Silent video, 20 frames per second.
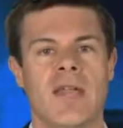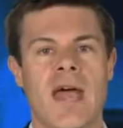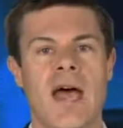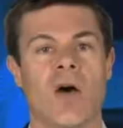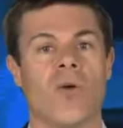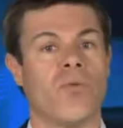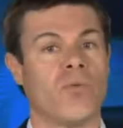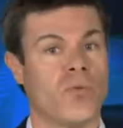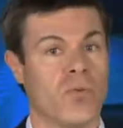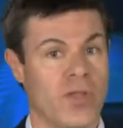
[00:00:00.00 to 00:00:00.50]

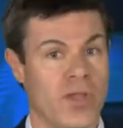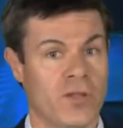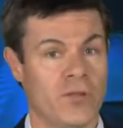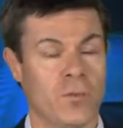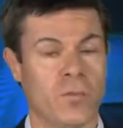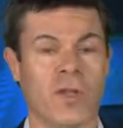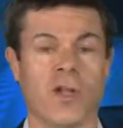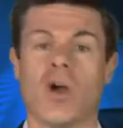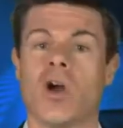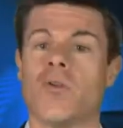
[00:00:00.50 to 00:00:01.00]
Now, for
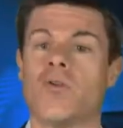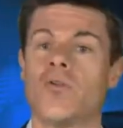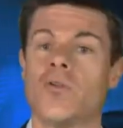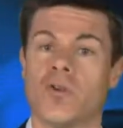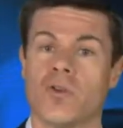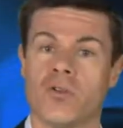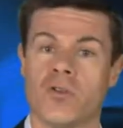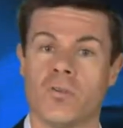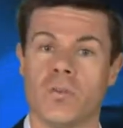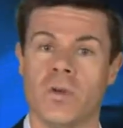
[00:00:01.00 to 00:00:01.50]
this week, our
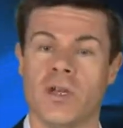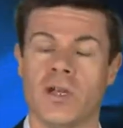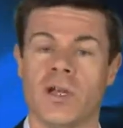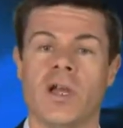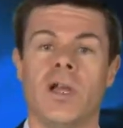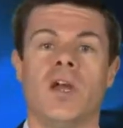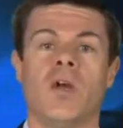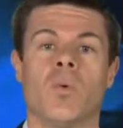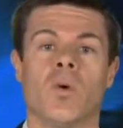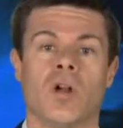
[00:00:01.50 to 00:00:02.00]
first
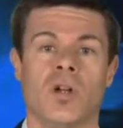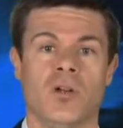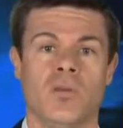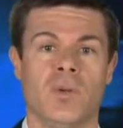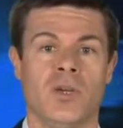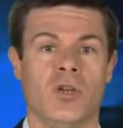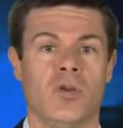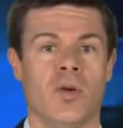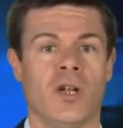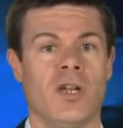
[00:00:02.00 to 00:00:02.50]
week, we're going to
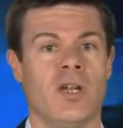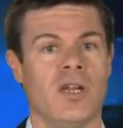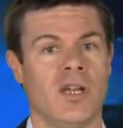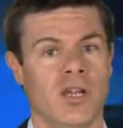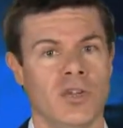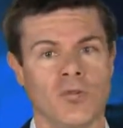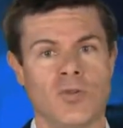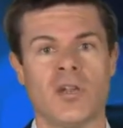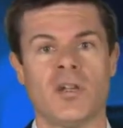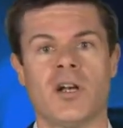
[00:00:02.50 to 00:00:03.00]
be doing an
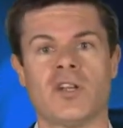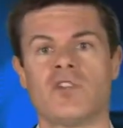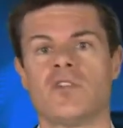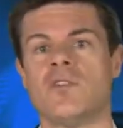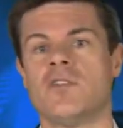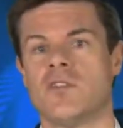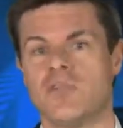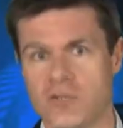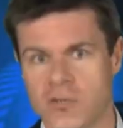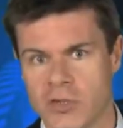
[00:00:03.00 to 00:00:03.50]

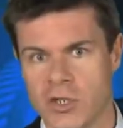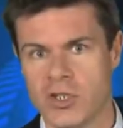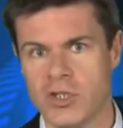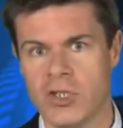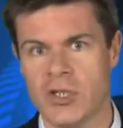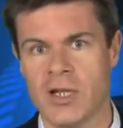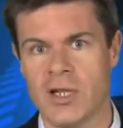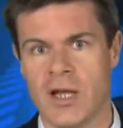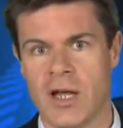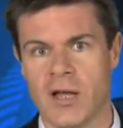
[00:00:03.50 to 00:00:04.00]
introduction to
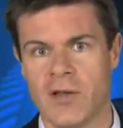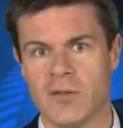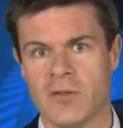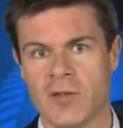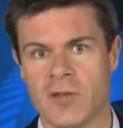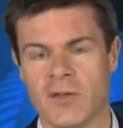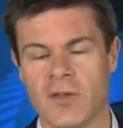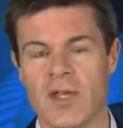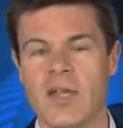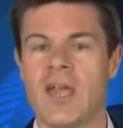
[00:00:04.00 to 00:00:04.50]
strategic
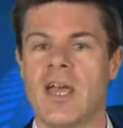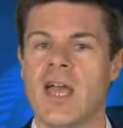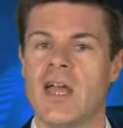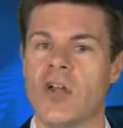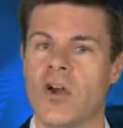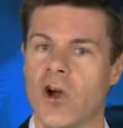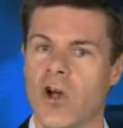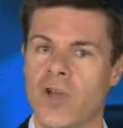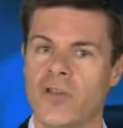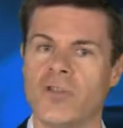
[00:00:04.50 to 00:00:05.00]
analysis
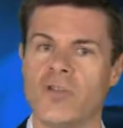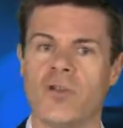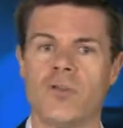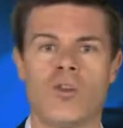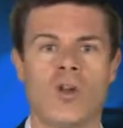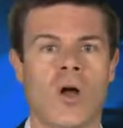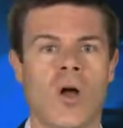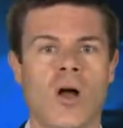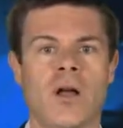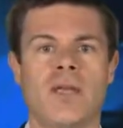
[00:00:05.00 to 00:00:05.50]
and also
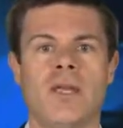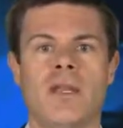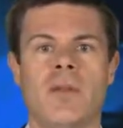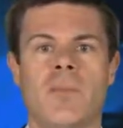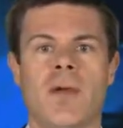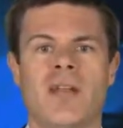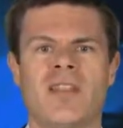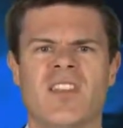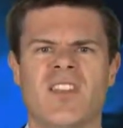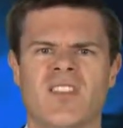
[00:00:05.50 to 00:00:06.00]
talking
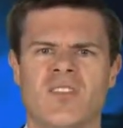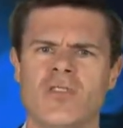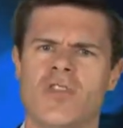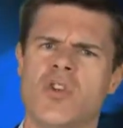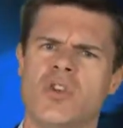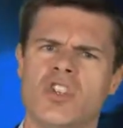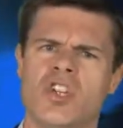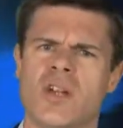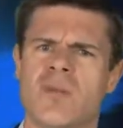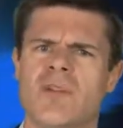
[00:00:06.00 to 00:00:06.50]
about this
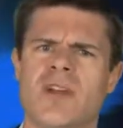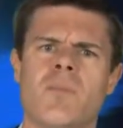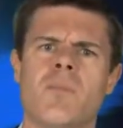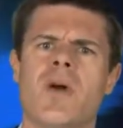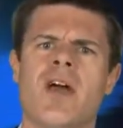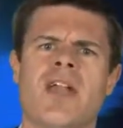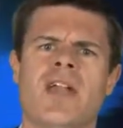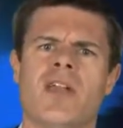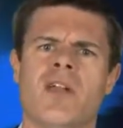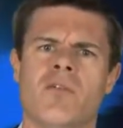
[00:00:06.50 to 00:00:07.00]
notion of
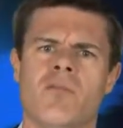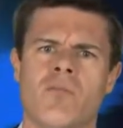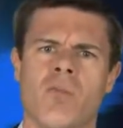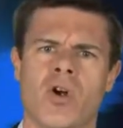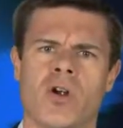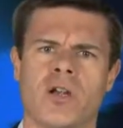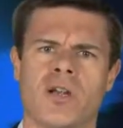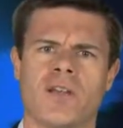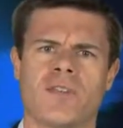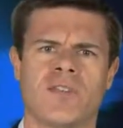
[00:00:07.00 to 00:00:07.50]
competitive
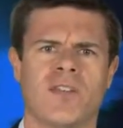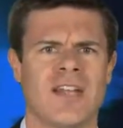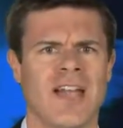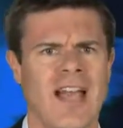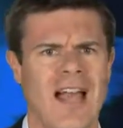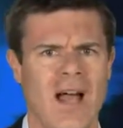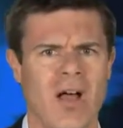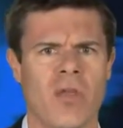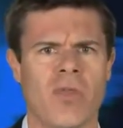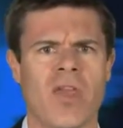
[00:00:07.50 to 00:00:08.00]
markets and
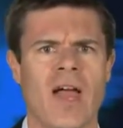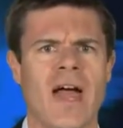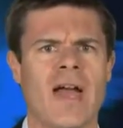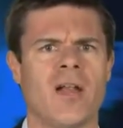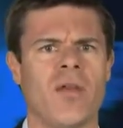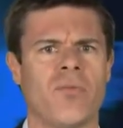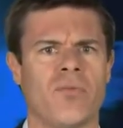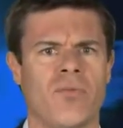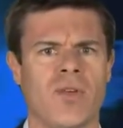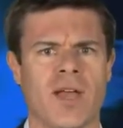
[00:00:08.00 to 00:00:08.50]
how
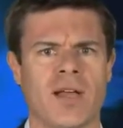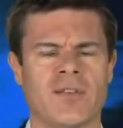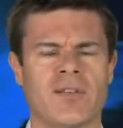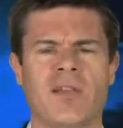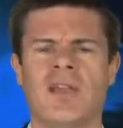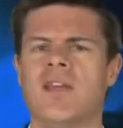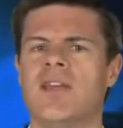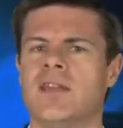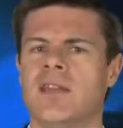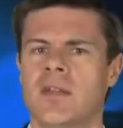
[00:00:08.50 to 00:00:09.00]
that
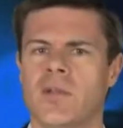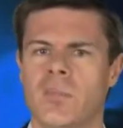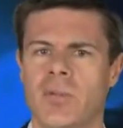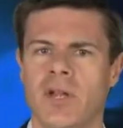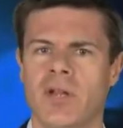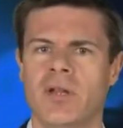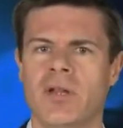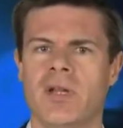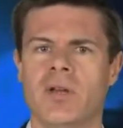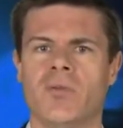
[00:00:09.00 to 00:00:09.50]
affects the
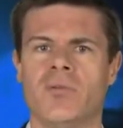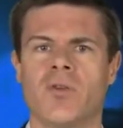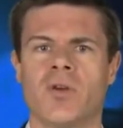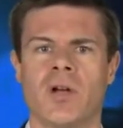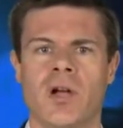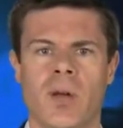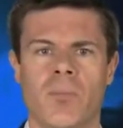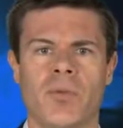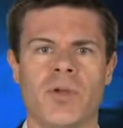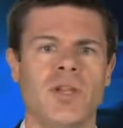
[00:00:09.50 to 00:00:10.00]
ability for
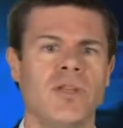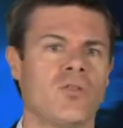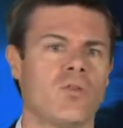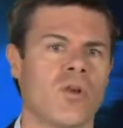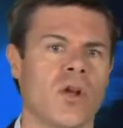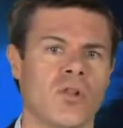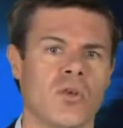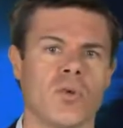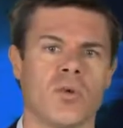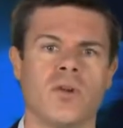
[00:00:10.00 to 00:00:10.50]
companies
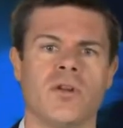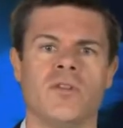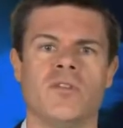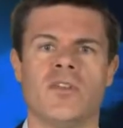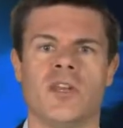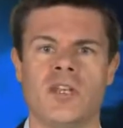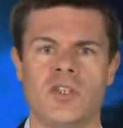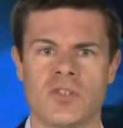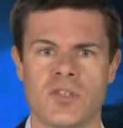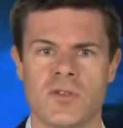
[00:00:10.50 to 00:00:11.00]
or other
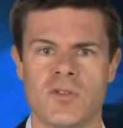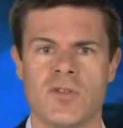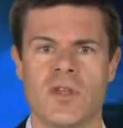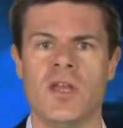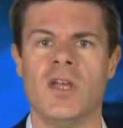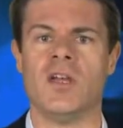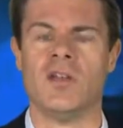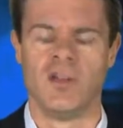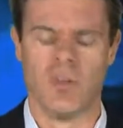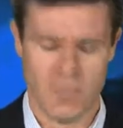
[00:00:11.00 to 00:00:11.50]
organizations
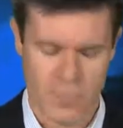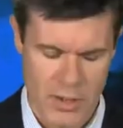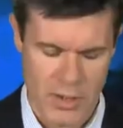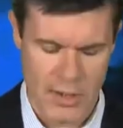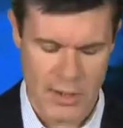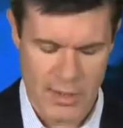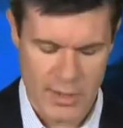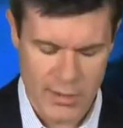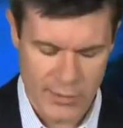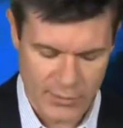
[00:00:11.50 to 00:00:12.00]
to
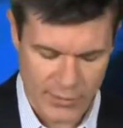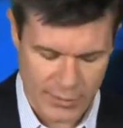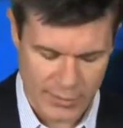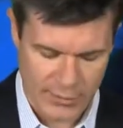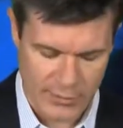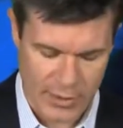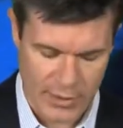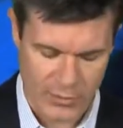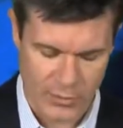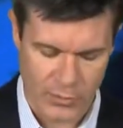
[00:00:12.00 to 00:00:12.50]
be
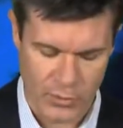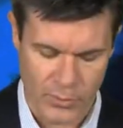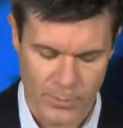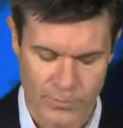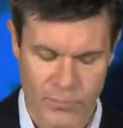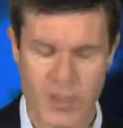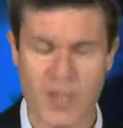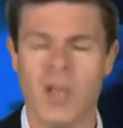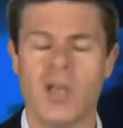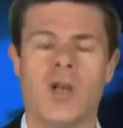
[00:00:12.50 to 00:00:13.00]
successful.
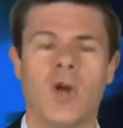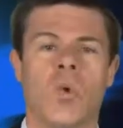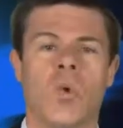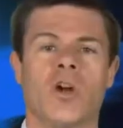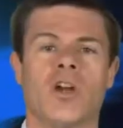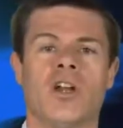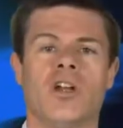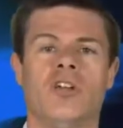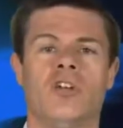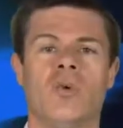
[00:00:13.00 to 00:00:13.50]

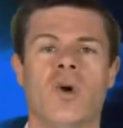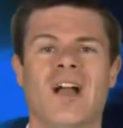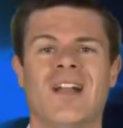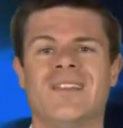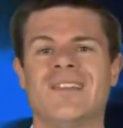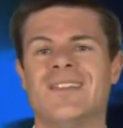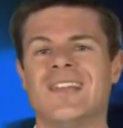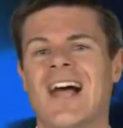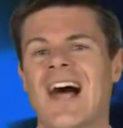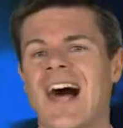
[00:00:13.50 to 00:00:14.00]
We're going to do a
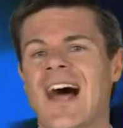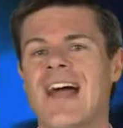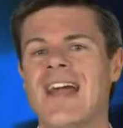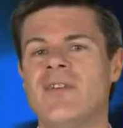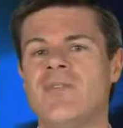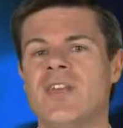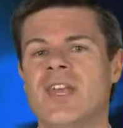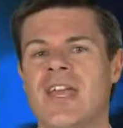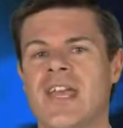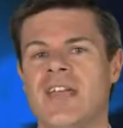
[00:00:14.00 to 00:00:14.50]

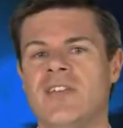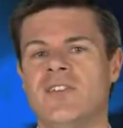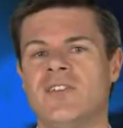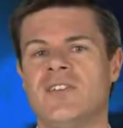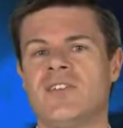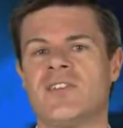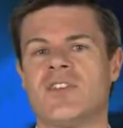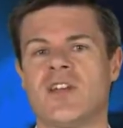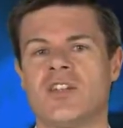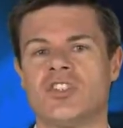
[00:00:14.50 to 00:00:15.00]
live case
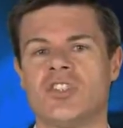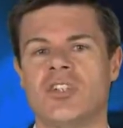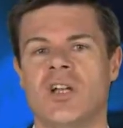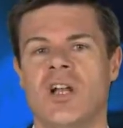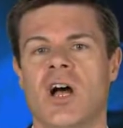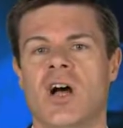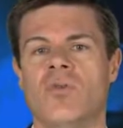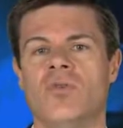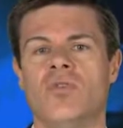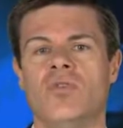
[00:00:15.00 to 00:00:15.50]
discussion
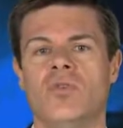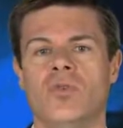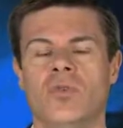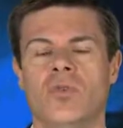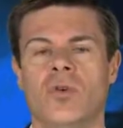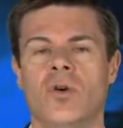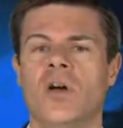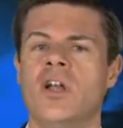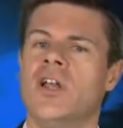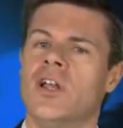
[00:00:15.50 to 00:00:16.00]
of
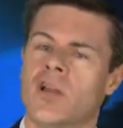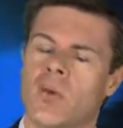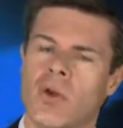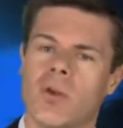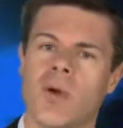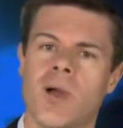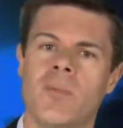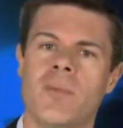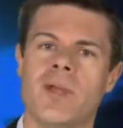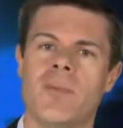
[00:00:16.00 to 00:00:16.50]
Google. And
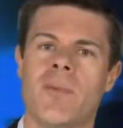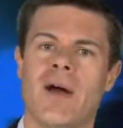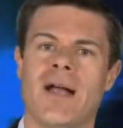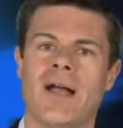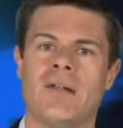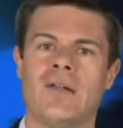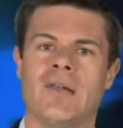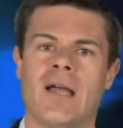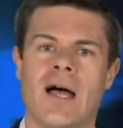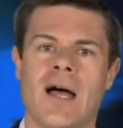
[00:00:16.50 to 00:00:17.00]
what do I mean by
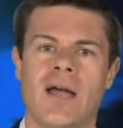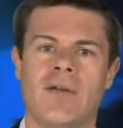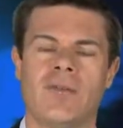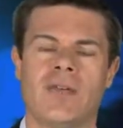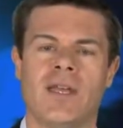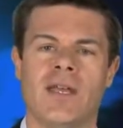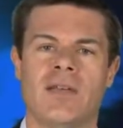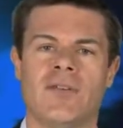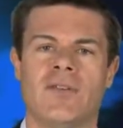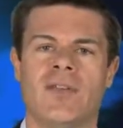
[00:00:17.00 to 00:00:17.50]
a
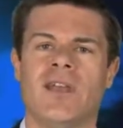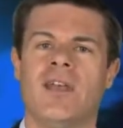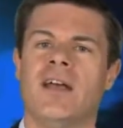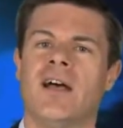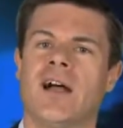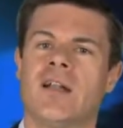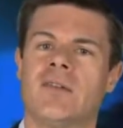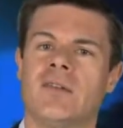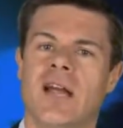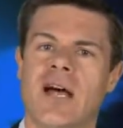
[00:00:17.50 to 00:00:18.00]
live case?
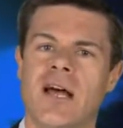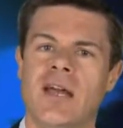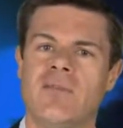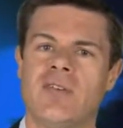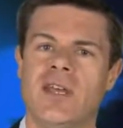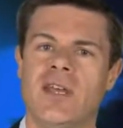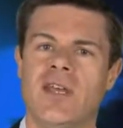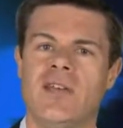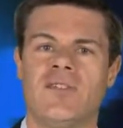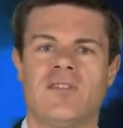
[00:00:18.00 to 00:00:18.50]
A
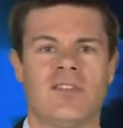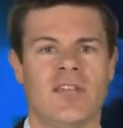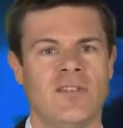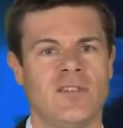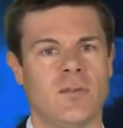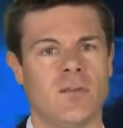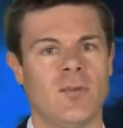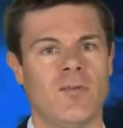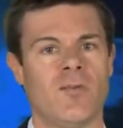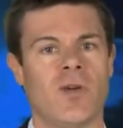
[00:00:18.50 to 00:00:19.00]
live case
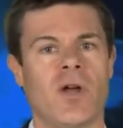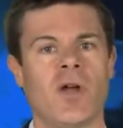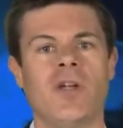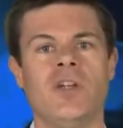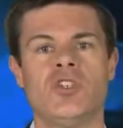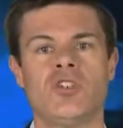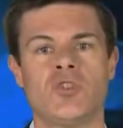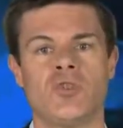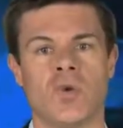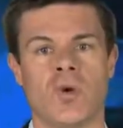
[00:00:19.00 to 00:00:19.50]
tends to be
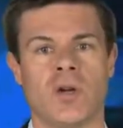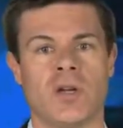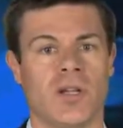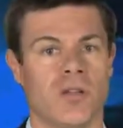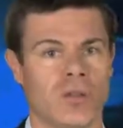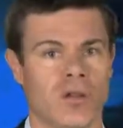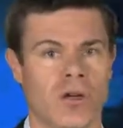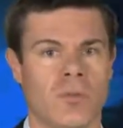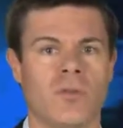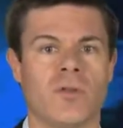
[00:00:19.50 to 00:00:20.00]
very short
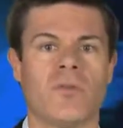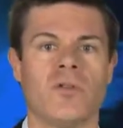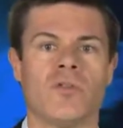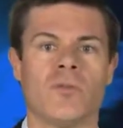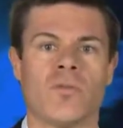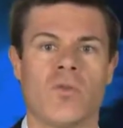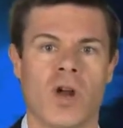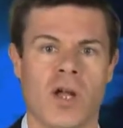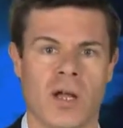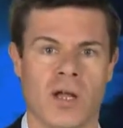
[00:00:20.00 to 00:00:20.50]
in terms of
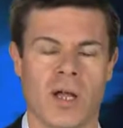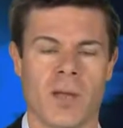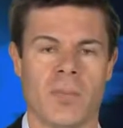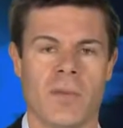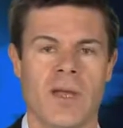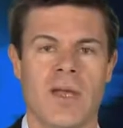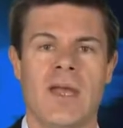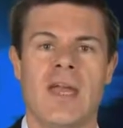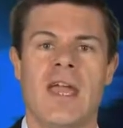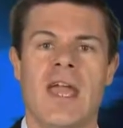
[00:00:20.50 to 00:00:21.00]
its
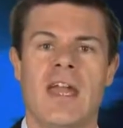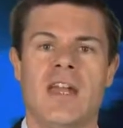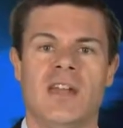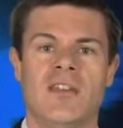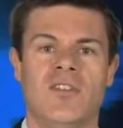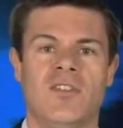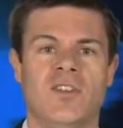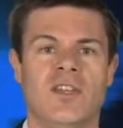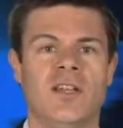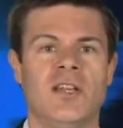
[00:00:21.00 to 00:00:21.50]
write-up, and
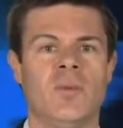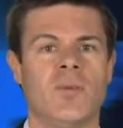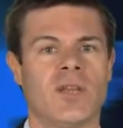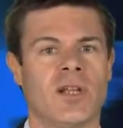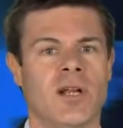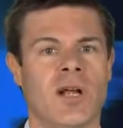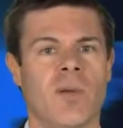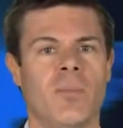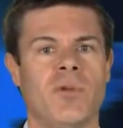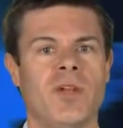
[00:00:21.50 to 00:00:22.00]
it's dealing with
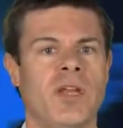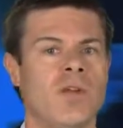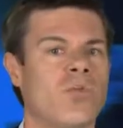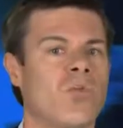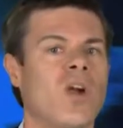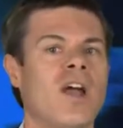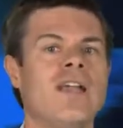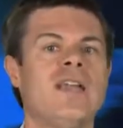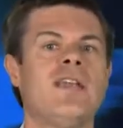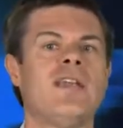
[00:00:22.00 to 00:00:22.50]
a company
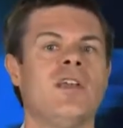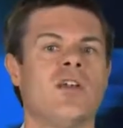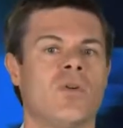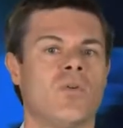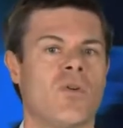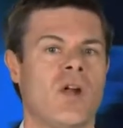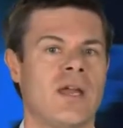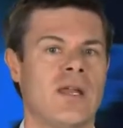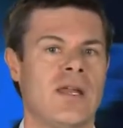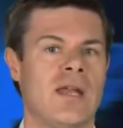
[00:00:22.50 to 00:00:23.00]
right
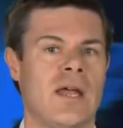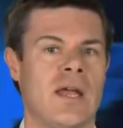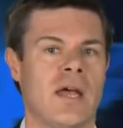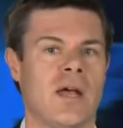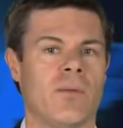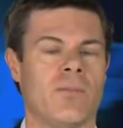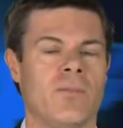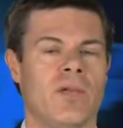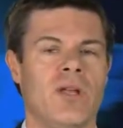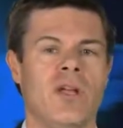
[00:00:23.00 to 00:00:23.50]
here, right
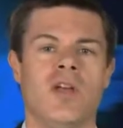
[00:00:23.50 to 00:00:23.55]
now.